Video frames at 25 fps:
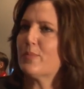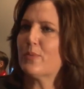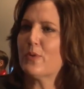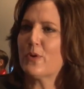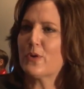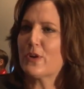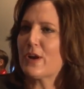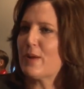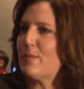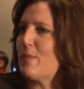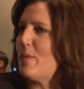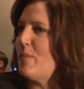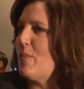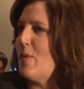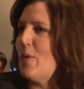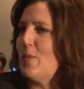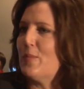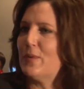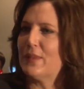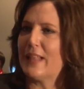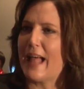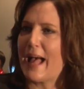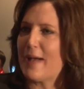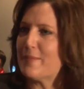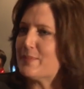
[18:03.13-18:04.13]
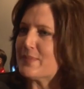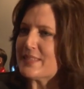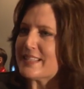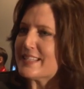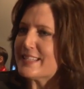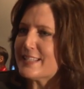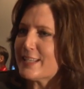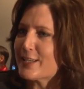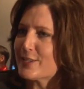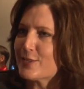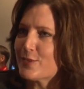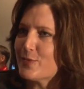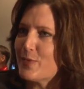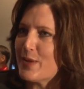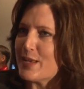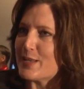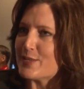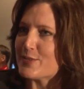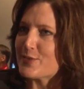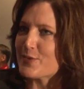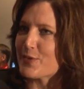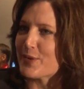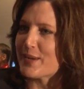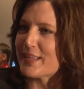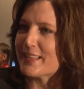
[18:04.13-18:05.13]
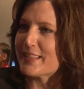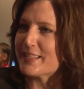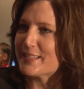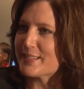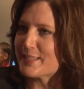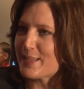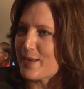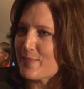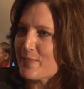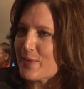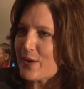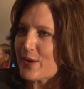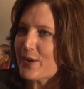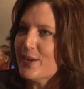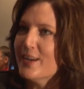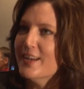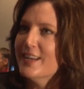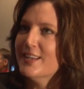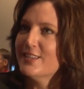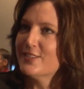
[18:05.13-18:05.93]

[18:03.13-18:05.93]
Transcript: program a mobile app in 6 weeks during the summer,